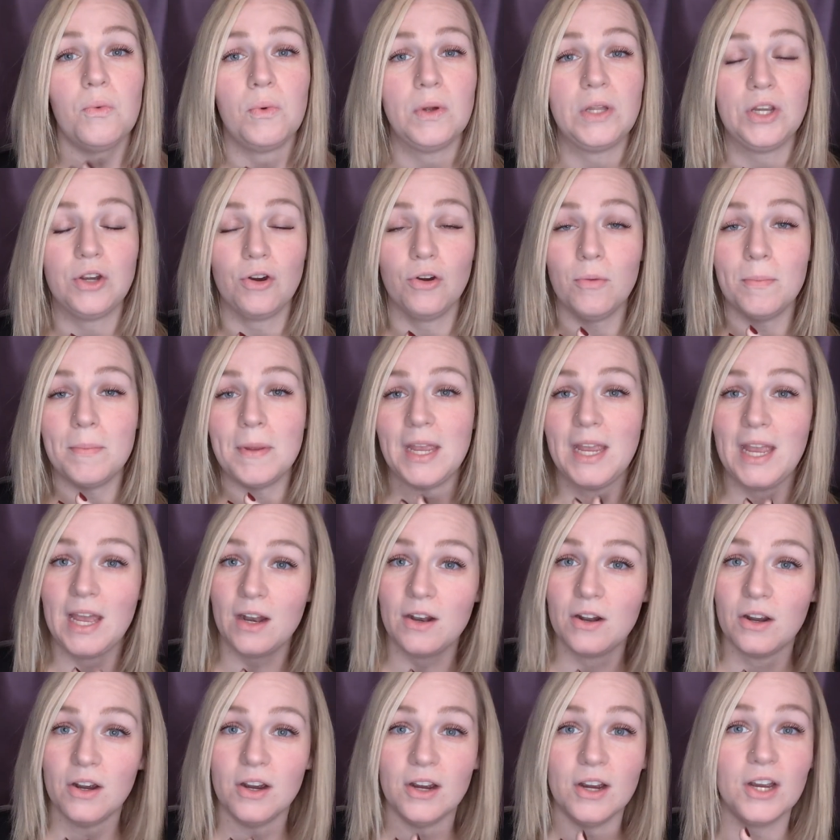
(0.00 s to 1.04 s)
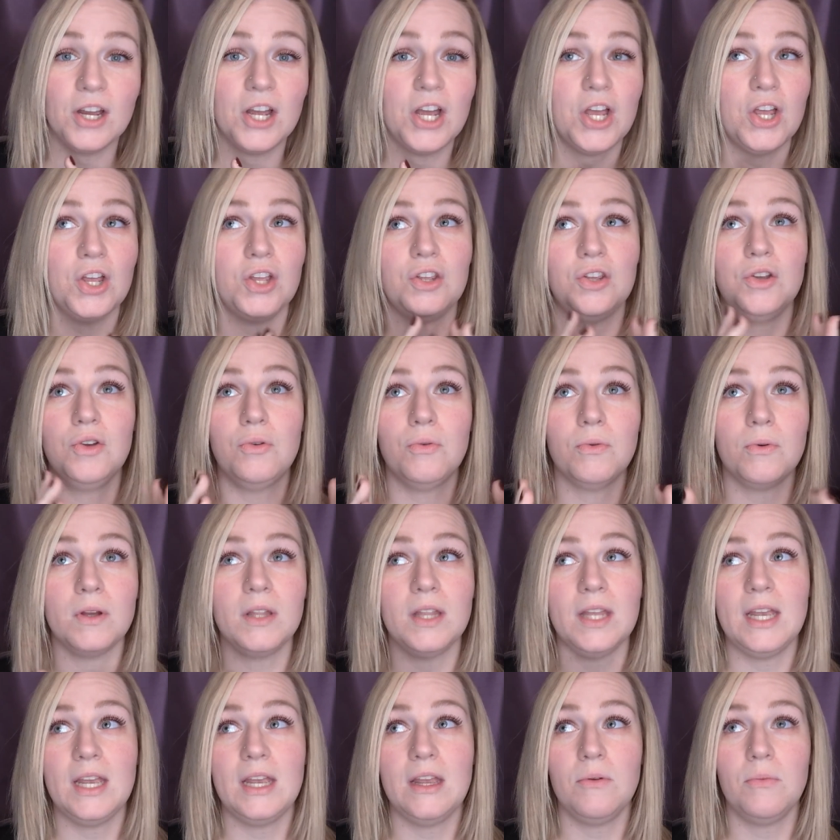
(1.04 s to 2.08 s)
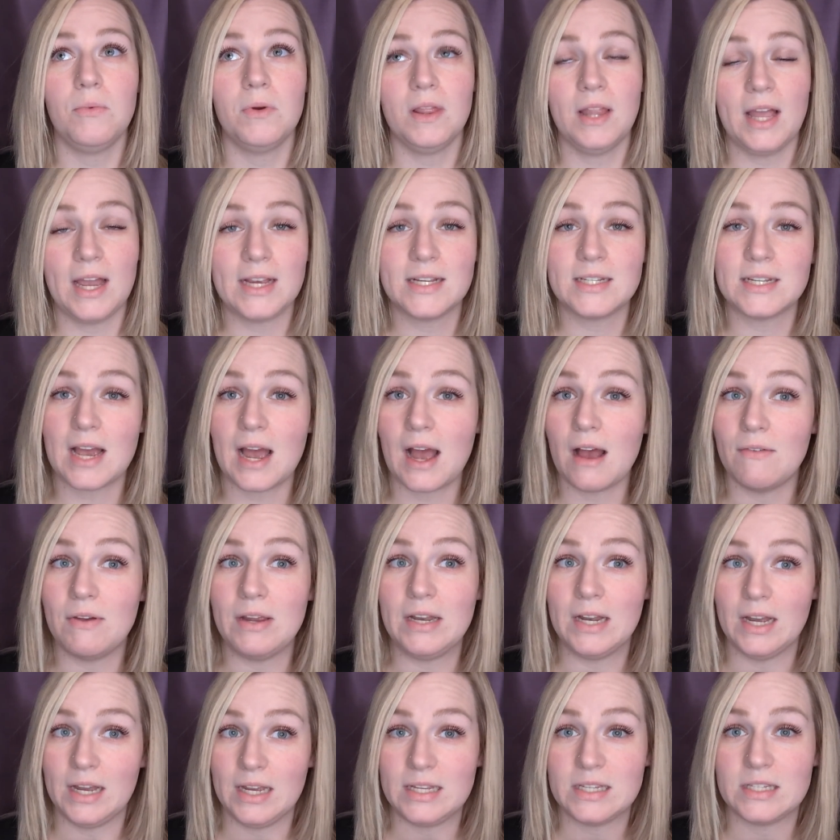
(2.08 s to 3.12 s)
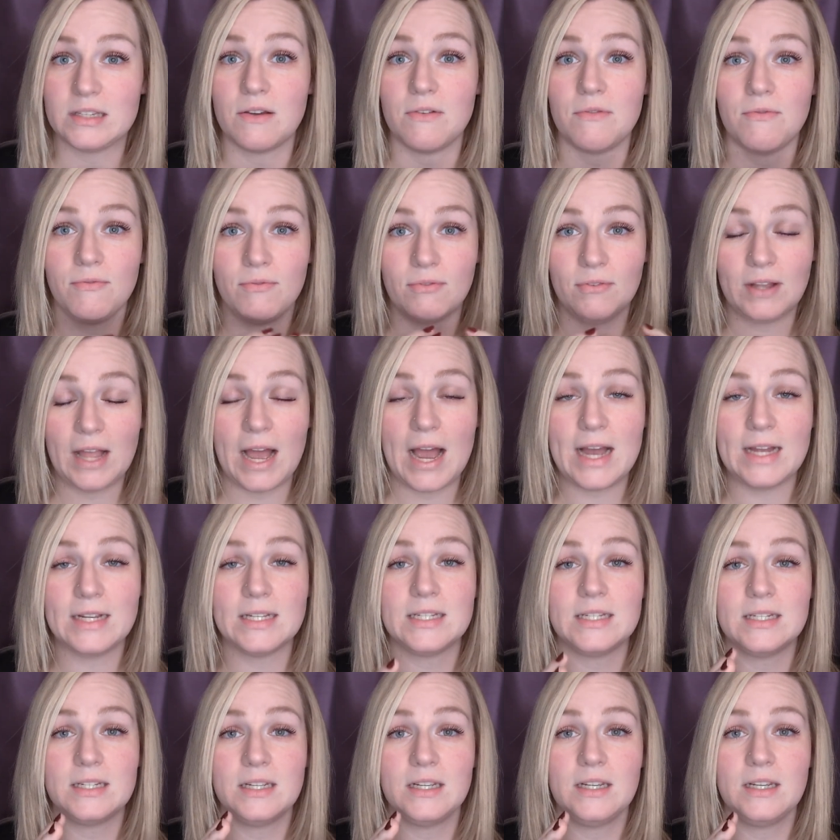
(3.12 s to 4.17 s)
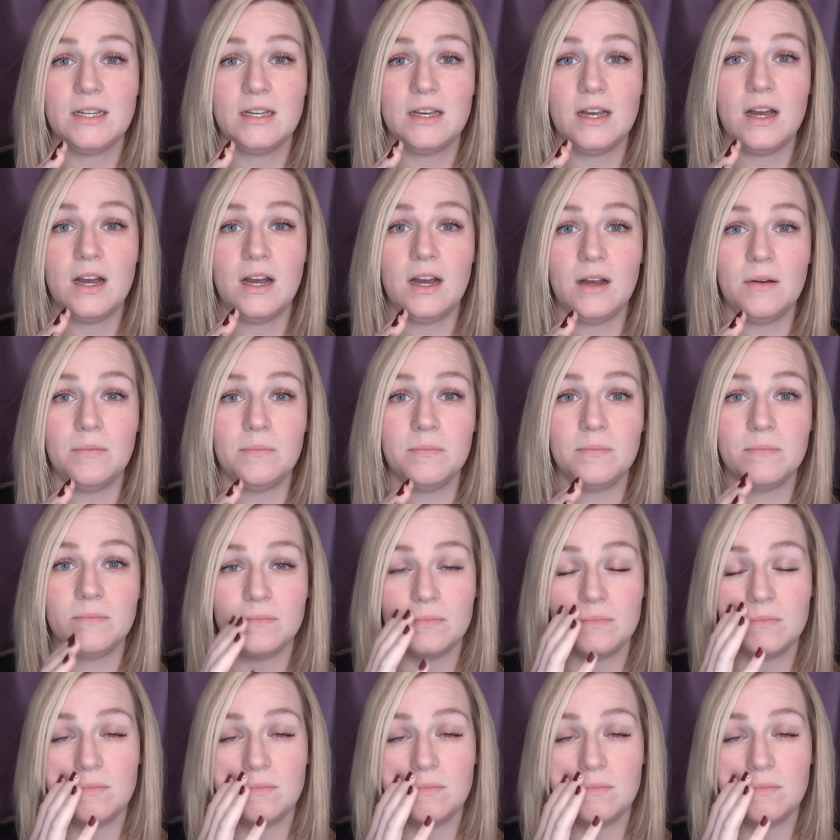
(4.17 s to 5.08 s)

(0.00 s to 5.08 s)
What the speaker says: when you're a beginner, you really would like to have a nice flat topper